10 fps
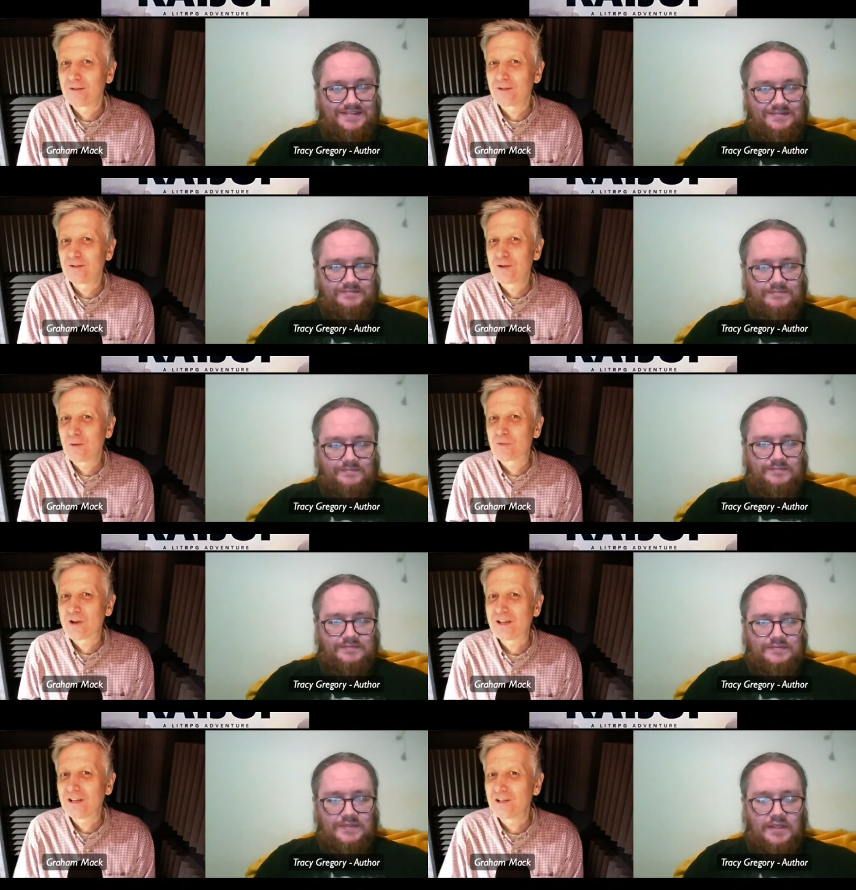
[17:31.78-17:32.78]
Speaker 1: You're not
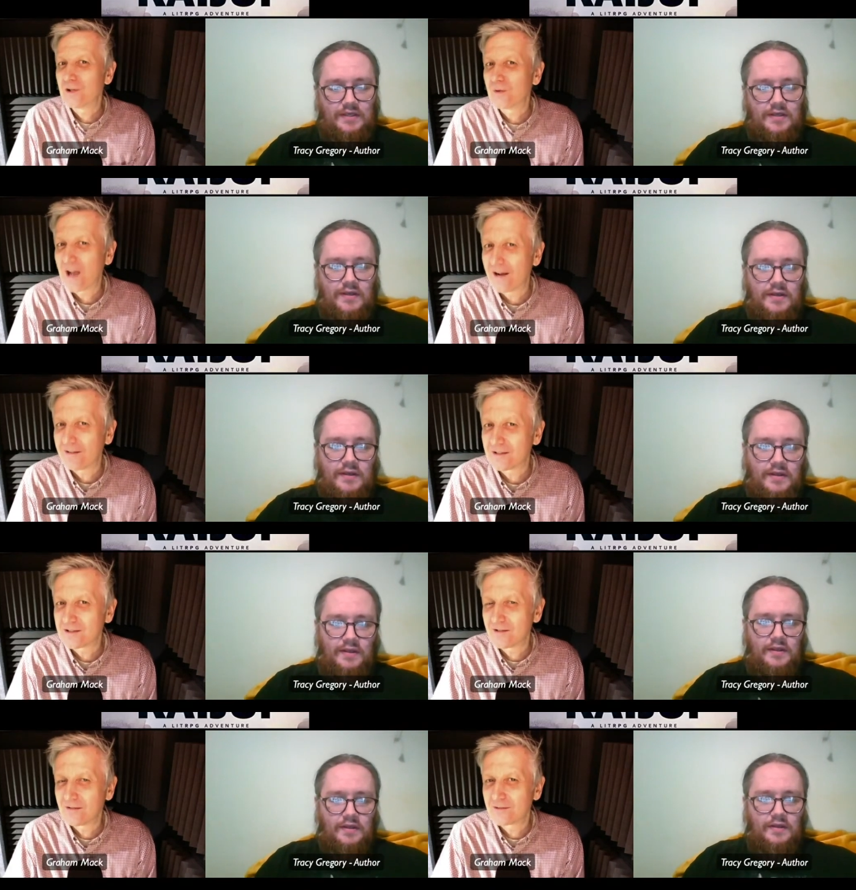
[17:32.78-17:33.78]
bringing in new
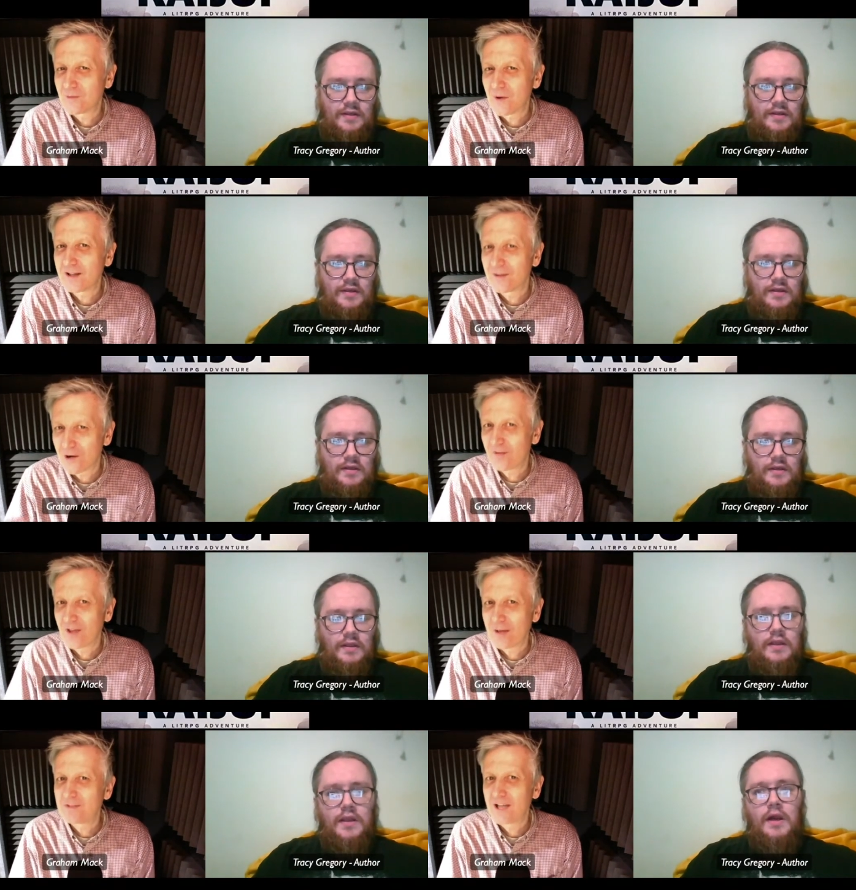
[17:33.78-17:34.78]
characters along the way. You've got
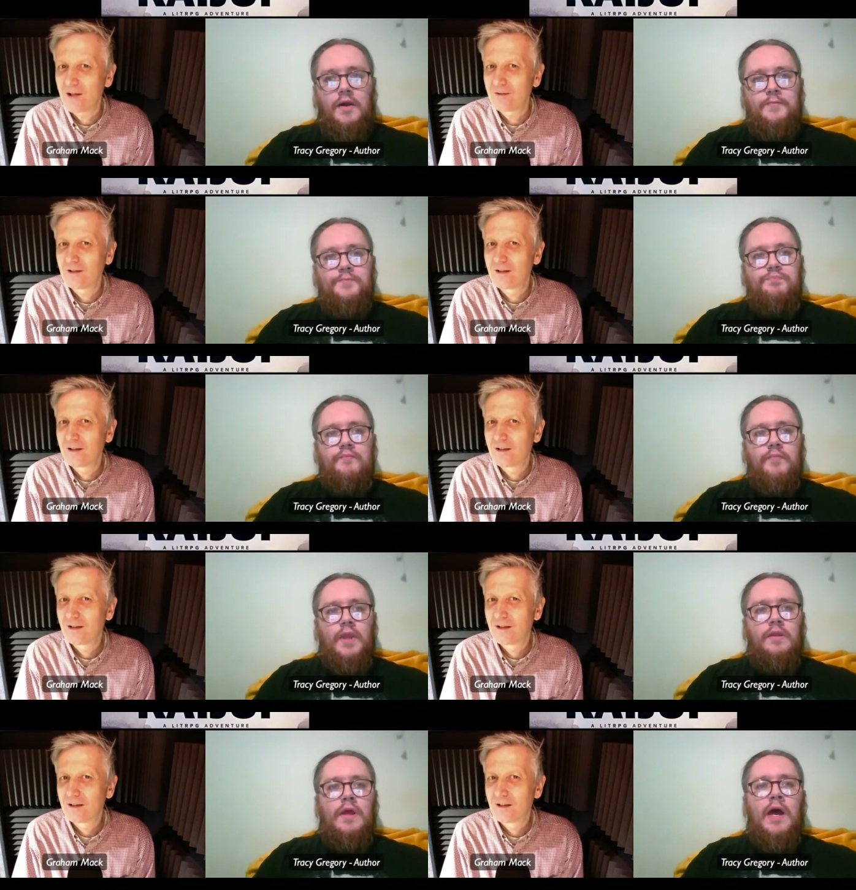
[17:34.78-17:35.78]
them down.
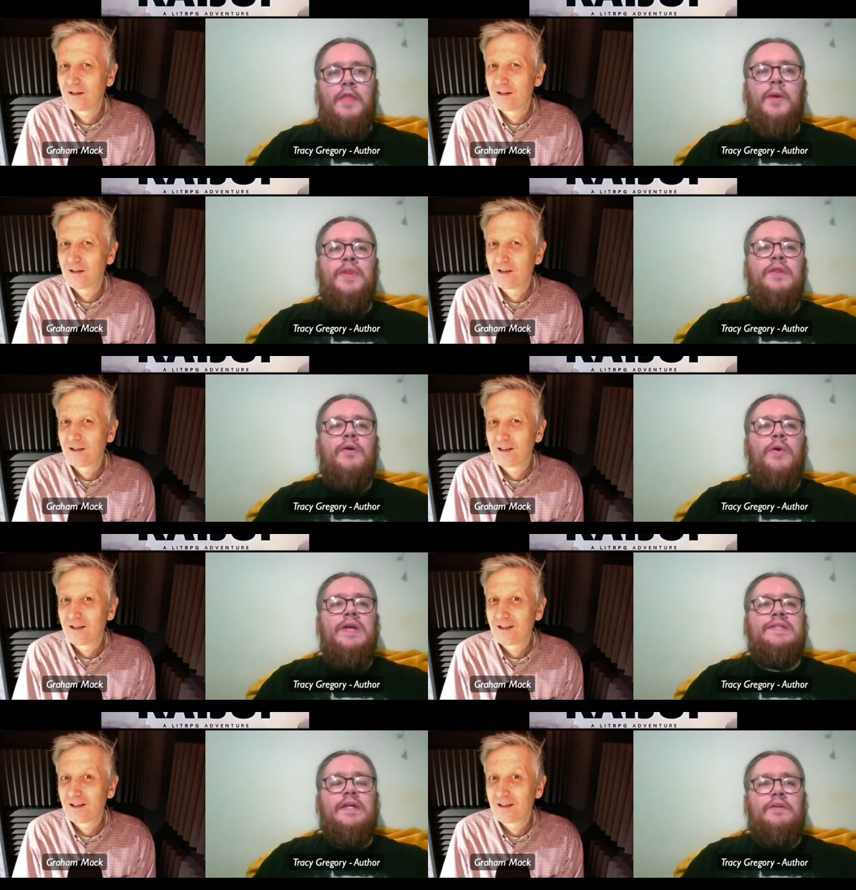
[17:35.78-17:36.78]
Speaker 2: Uh, I mean, they're
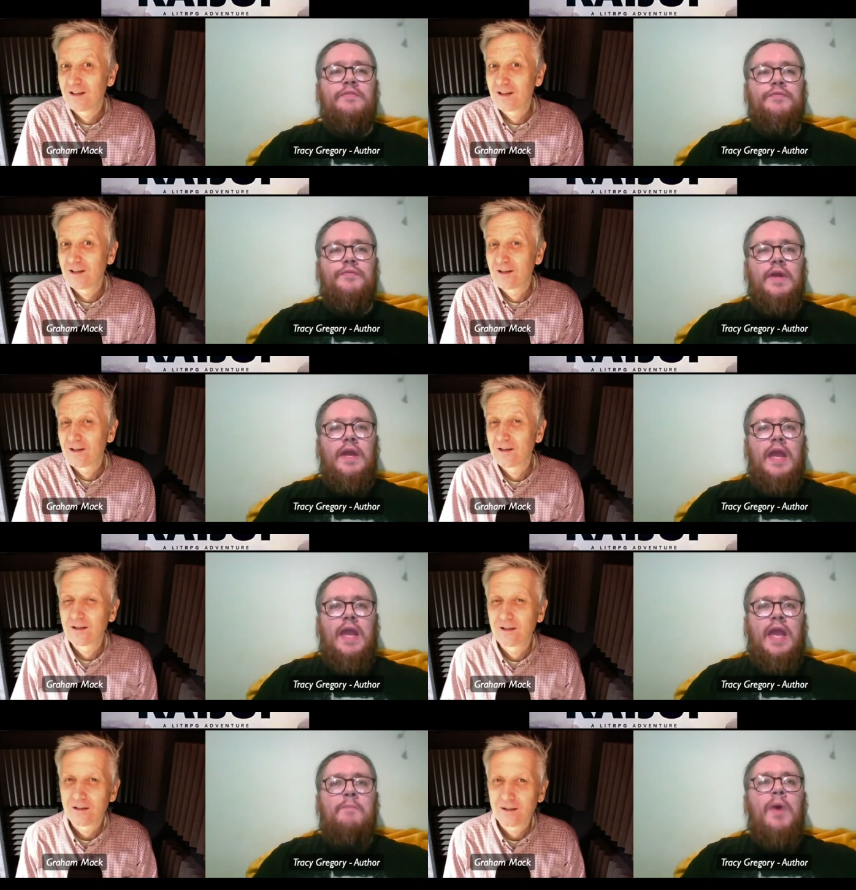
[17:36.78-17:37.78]
always kind of
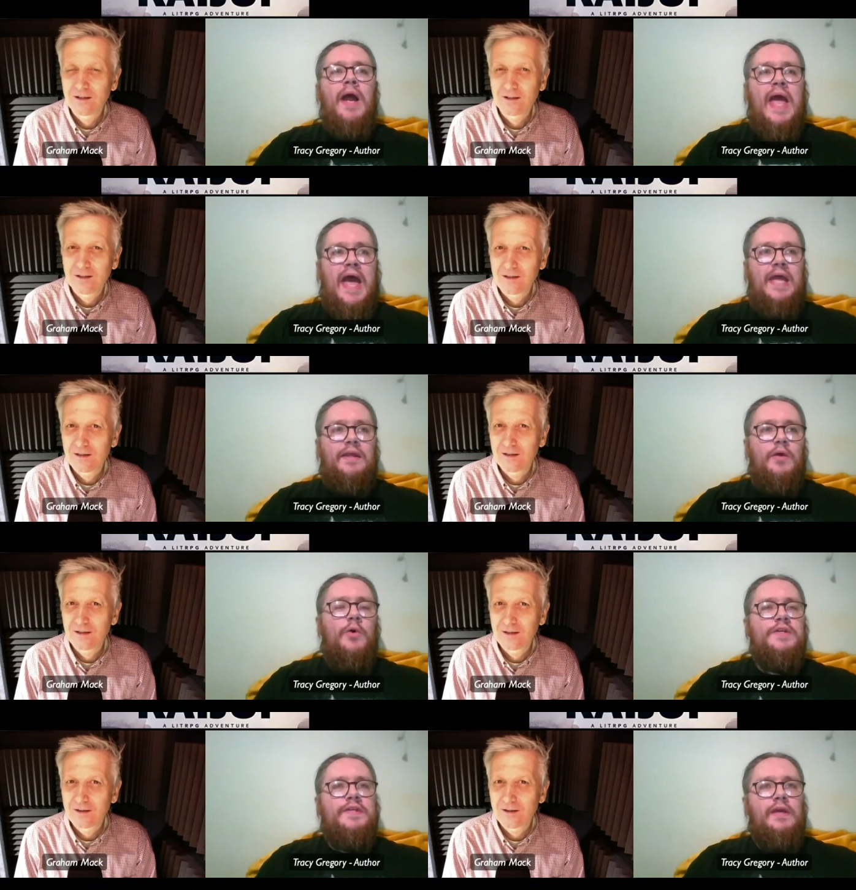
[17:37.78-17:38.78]
in my head. I
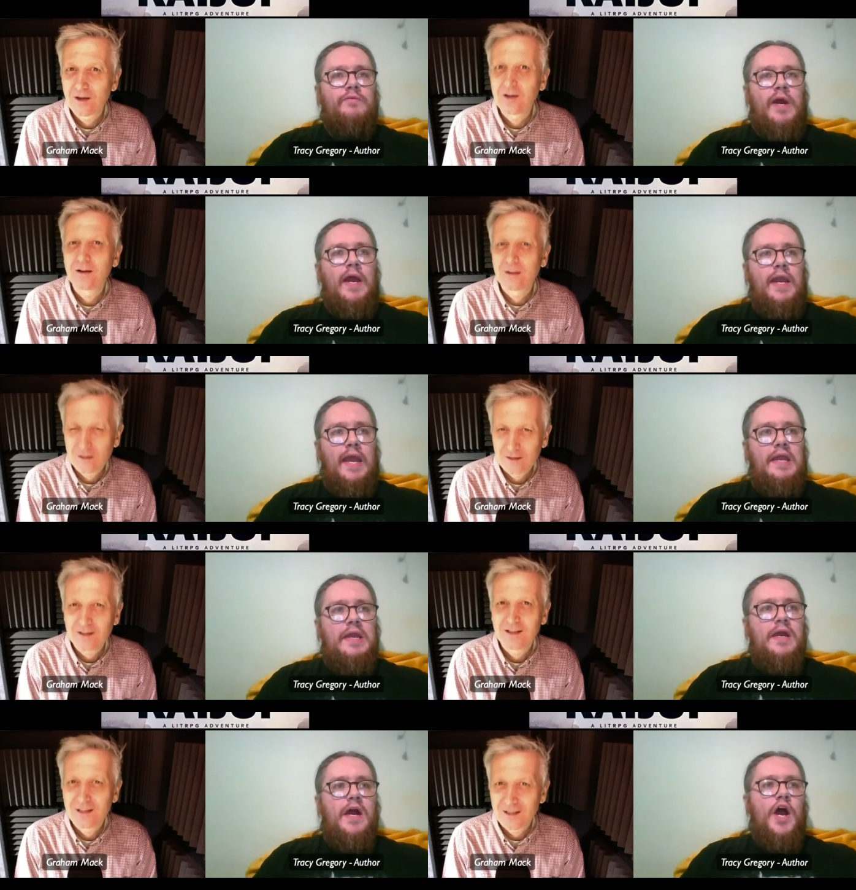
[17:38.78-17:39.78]
always think, right,
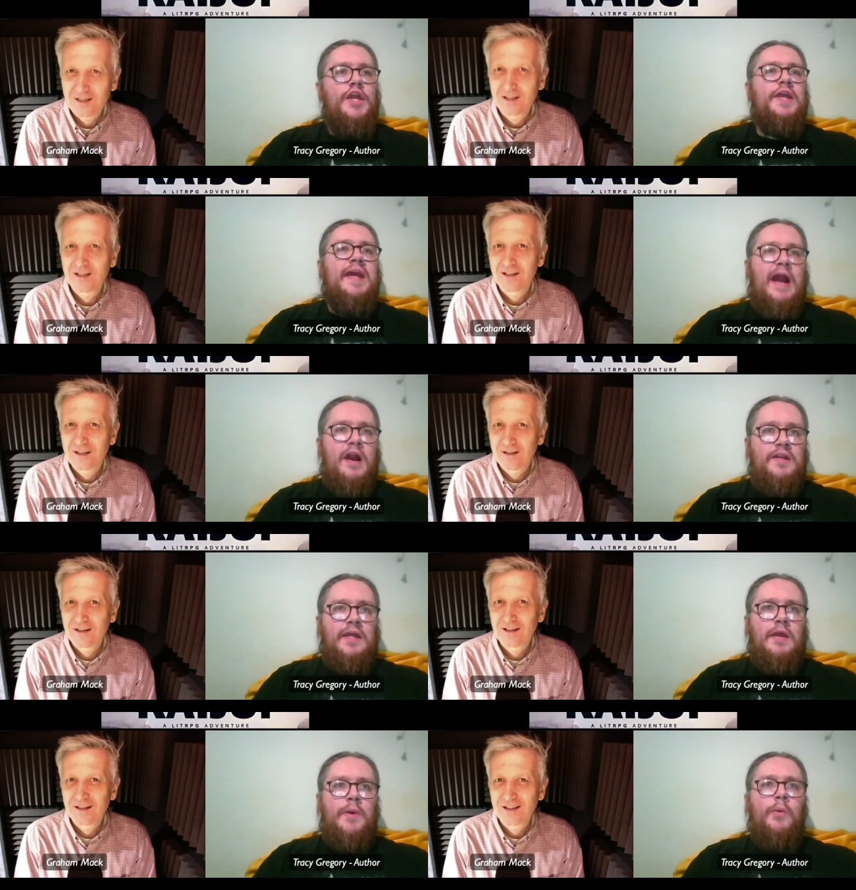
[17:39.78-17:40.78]
okay, I need a
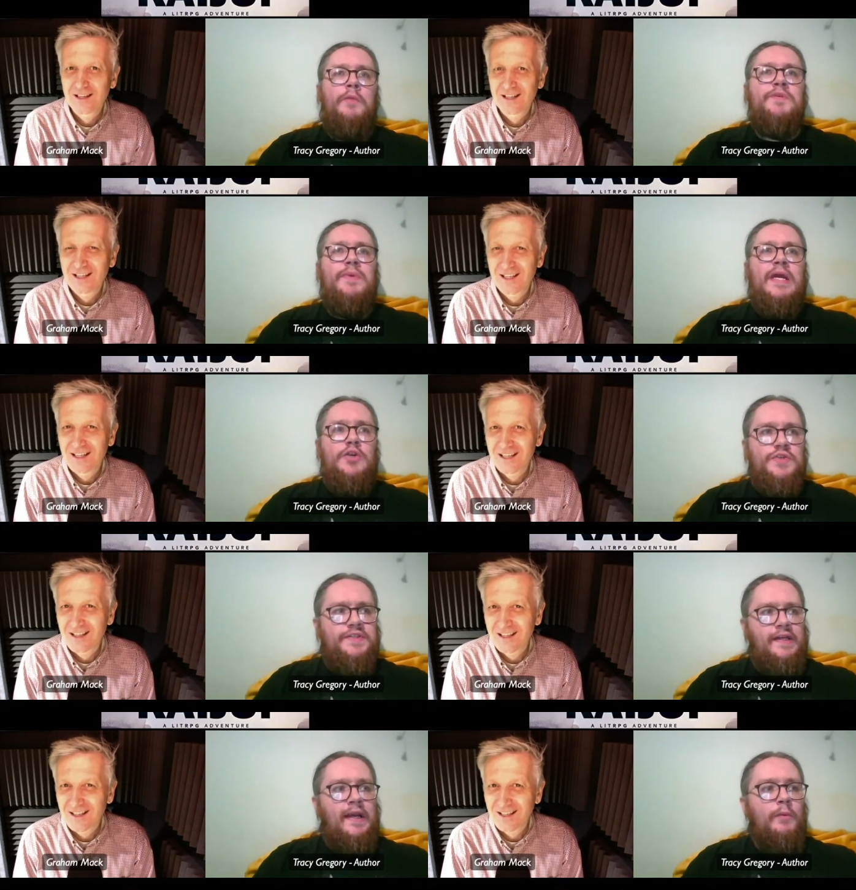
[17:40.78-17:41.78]
character here, but I want him to be interesting